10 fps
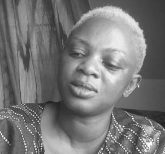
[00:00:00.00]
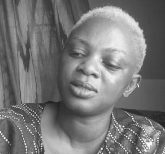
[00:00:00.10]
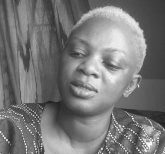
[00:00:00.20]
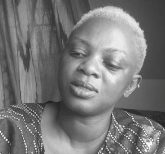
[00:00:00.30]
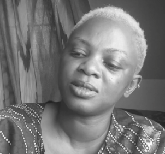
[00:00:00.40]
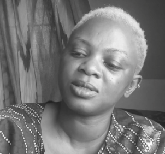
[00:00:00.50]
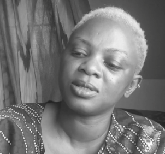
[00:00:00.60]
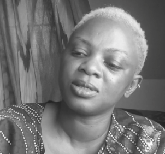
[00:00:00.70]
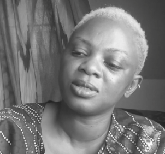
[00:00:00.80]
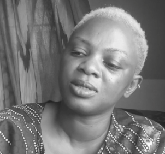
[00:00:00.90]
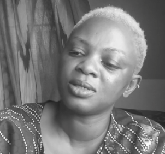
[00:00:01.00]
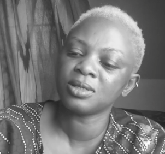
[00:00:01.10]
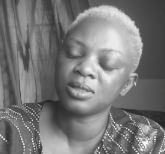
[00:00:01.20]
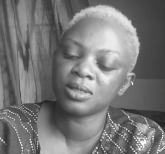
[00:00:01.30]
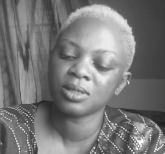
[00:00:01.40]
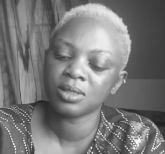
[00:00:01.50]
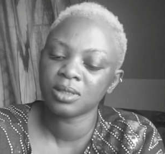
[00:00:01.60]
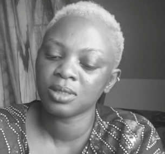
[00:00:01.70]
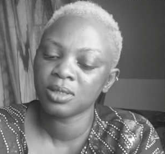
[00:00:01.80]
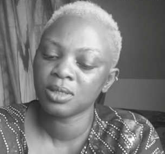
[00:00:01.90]

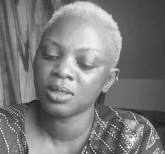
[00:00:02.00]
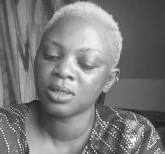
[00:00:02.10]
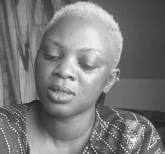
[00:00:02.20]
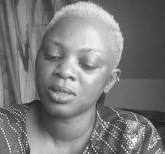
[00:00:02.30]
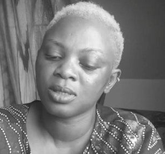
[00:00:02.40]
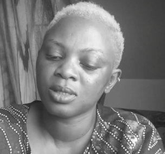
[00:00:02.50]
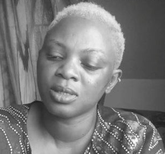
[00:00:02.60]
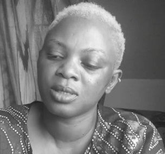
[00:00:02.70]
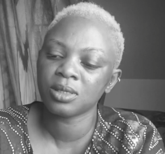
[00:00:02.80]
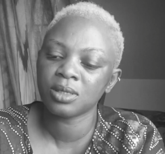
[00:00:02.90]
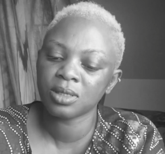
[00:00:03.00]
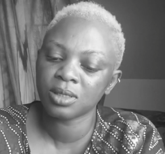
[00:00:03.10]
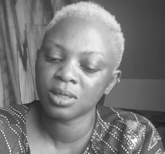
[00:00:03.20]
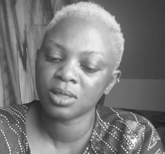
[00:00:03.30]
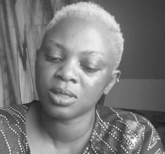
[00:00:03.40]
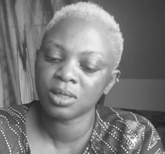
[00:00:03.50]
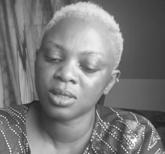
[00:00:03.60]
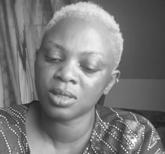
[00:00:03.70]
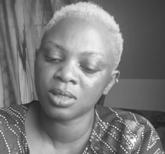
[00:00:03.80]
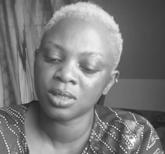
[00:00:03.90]

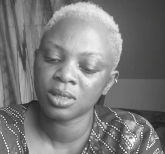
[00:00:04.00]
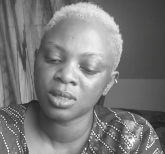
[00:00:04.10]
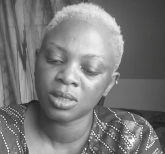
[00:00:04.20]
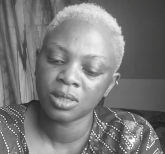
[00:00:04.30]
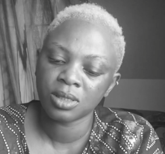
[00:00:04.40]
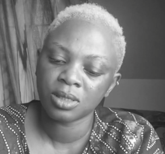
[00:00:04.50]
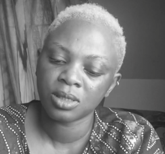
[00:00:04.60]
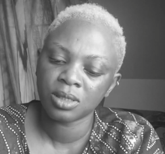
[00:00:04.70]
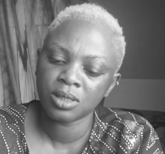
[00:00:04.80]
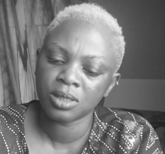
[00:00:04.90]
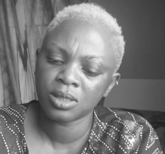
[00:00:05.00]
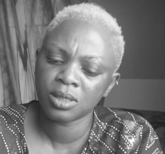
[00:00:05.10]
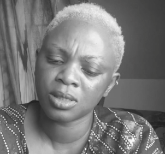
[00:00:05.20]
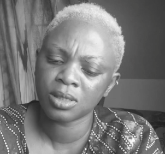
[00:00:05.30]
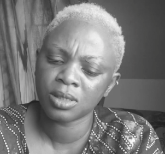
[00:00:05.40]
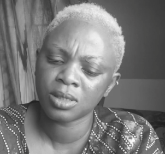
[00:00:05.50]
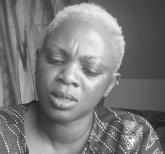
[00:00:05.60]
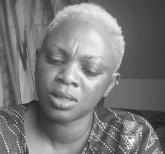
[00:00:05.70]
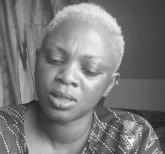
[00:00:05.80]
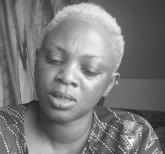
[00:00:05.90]

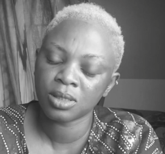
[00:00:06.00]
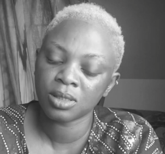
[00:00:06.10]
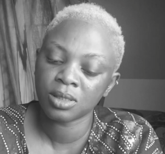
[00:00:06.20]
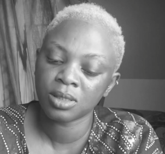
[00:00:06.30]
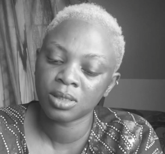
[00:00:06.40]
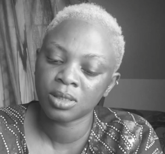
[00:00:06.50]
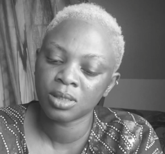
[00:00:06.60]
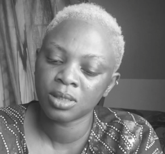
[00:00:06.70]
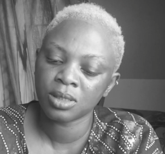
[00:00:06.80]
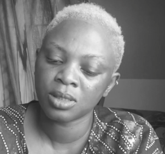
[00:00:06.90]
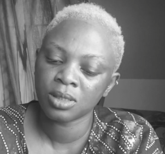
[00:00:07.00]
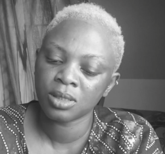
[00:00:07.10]
(silence)